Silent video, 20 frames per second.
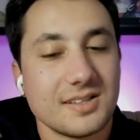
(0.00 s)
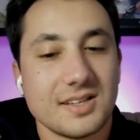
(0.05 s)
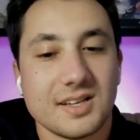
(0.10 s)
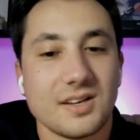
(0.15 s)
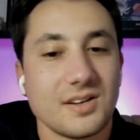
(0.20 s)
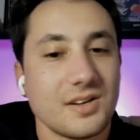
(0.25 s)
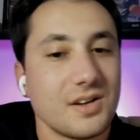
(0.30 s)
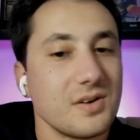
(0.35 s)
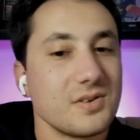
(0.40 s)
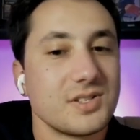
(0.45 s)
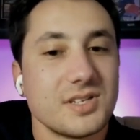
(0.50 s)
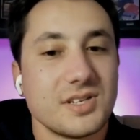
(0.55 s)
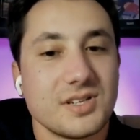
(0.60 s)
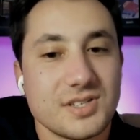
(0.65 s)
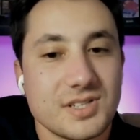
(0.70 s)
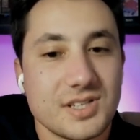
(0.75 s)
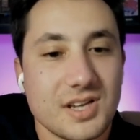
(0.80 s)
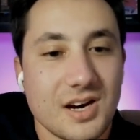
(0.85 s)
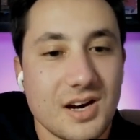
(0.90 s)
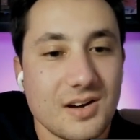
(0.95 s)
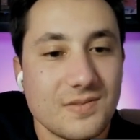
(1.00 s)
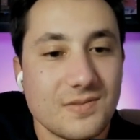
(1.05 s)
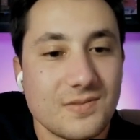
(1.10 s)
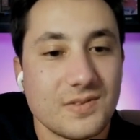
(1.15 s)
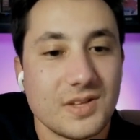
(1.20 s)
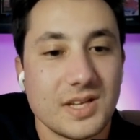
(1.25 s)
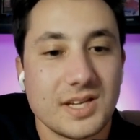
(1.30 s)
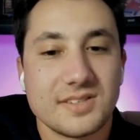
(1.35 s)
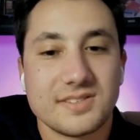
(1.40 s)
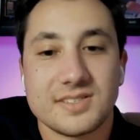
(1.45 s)
They could go see your stuff.
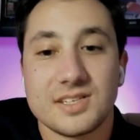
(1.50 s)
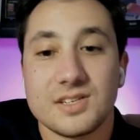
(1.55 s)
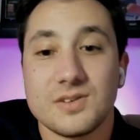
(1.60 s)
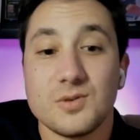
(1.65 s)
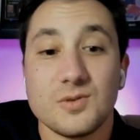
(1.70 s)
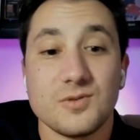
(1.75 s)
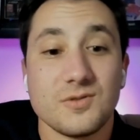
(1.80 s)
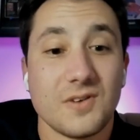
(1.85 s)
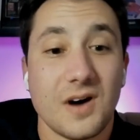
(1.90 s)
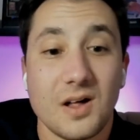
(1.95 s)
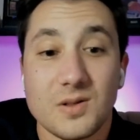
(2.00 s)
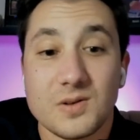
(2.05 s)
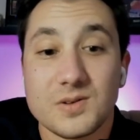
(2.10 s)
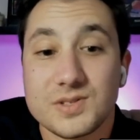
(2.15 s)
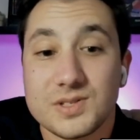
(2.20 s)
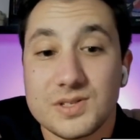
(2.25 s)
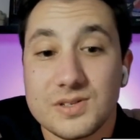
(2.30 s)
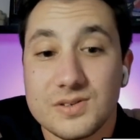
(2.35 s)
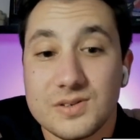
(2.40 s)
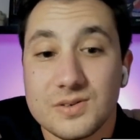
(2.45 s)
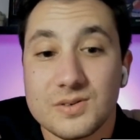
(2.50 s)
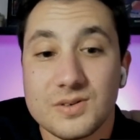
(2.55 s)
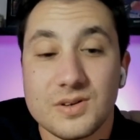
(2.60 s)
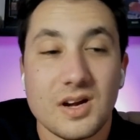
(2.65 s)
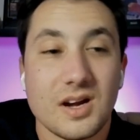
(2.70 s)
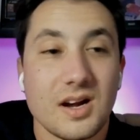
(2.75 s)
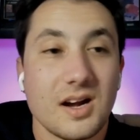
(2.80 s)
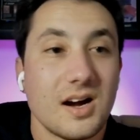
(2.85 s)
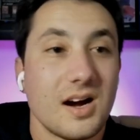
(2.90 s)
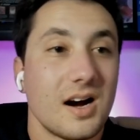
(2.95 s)
They could see who follows you.
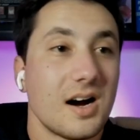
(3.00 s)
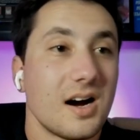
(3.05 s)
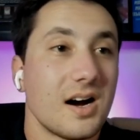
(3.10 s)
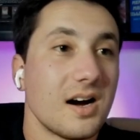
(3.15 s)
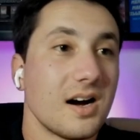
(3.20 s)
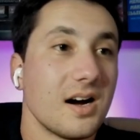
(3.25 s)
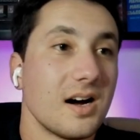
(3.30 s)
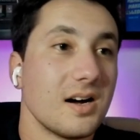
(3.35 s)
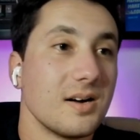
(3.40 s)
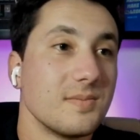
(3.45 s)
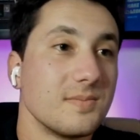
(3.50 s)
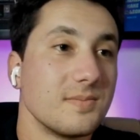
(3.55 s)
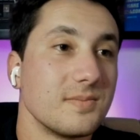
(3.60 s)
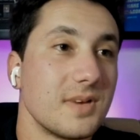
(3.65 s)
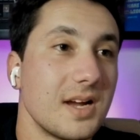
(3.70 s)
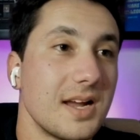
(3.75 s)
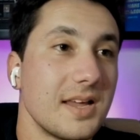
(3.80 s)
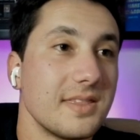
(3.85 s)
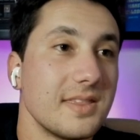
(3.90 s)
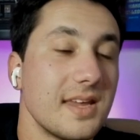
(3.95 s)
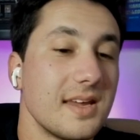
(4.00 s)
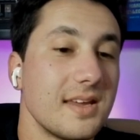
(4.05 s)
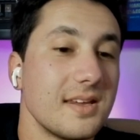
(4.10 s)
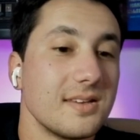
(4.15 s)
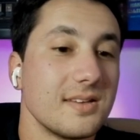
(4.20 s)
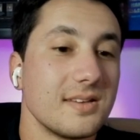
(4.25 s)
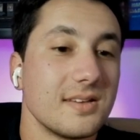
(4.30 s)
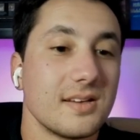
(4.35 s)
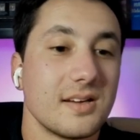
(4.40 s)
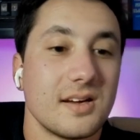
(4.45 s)
And
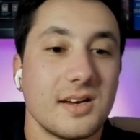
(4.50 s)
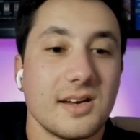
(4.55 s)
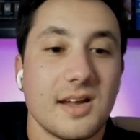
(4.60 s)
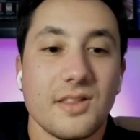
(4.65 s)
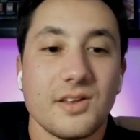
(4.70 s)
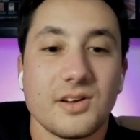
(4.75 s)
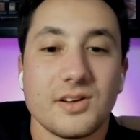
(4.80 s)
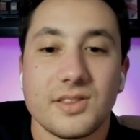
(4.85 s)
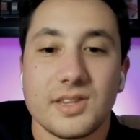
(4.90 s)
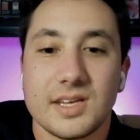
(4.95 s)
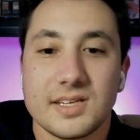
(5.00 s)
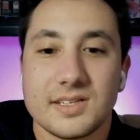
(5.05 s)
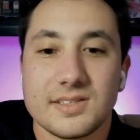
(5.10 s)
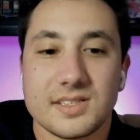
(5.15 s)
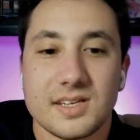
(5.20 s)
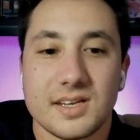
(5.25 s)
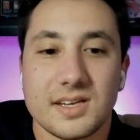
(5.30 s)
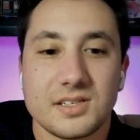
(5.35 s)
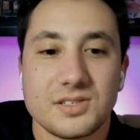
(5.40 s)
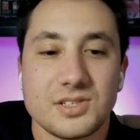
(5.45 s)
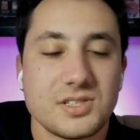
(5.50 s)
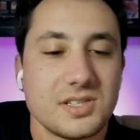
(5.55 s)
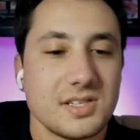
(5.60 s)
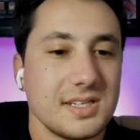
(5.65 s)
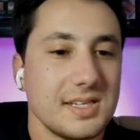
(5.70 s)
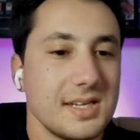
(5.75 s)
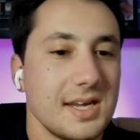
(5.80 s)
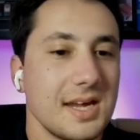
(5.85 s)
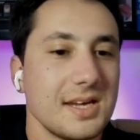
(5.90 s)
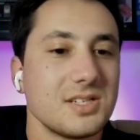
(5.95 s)
then another thing is like just
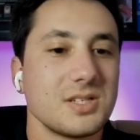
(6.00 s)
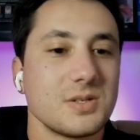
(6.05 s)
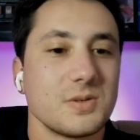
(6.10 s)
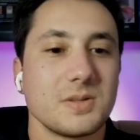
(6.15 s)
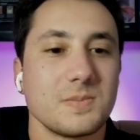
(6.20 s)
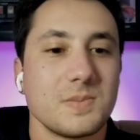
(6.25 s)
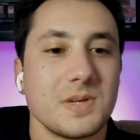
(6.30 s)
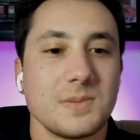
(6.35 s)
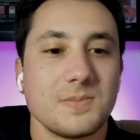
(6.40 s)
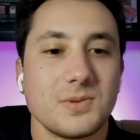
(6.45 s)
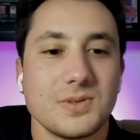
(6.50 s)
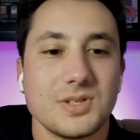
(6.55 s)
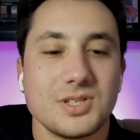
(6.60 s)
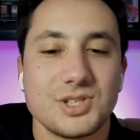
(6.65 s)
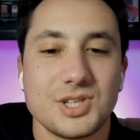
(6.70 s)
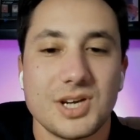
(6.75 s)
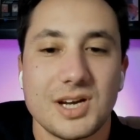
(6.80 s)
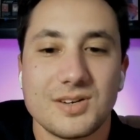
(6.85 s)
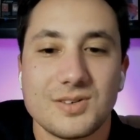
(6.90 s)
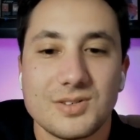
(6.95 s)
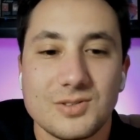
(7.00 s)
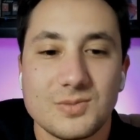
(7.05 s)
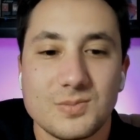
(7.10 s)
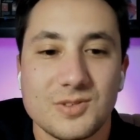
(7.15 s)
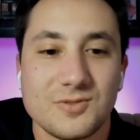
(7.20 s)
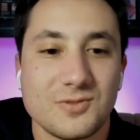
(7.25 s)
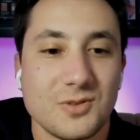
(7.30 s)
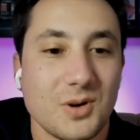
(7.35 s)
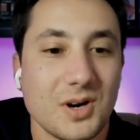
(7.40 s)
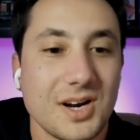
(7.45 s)
engaging with people in general
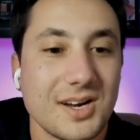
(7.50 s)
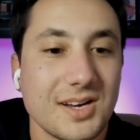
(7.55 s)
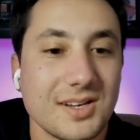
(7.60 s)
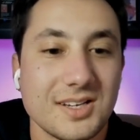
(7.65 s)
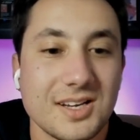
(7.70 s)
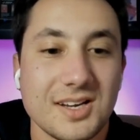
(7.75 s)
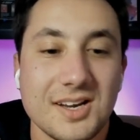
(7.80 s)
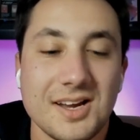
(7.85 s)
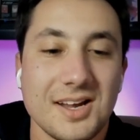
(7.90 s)
beforehand.